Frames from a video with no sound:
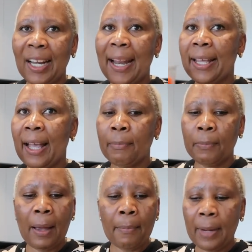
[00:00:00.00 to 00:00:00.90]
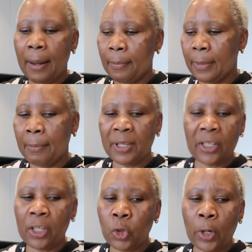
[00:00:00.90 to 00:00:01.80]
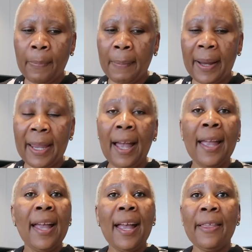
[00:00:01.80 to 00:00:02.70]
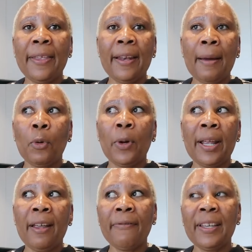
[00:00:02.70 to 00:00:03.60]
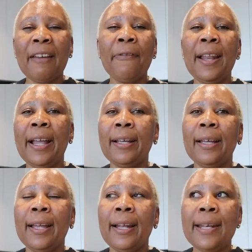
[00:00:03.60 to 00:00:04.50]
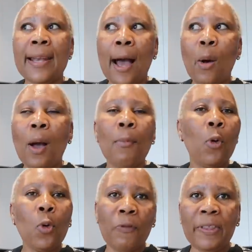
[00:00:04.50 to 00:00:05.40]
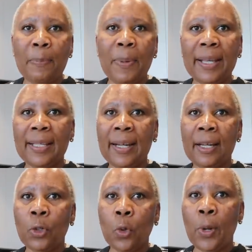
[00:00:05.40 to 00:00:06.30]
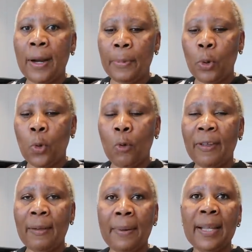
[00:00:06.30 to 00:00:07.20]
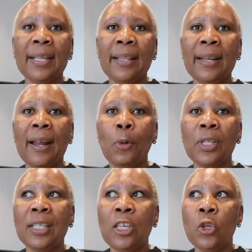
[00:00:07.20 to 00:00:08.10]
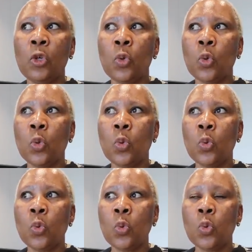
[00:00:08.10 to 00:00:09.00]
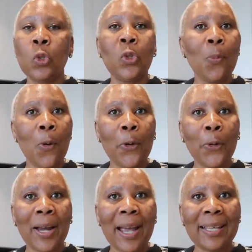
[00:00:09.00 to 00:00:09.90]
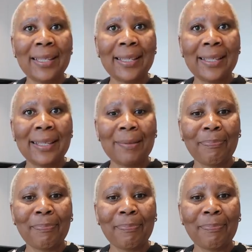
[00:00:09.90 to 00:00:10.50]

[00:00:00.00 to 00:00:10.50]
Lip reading: Like, I'm just enjoying papaya, and then I'm gonna have that. I feel like now I'm all over the place, and I don't want to be all over the place. And then I will see you tomorrow, guys.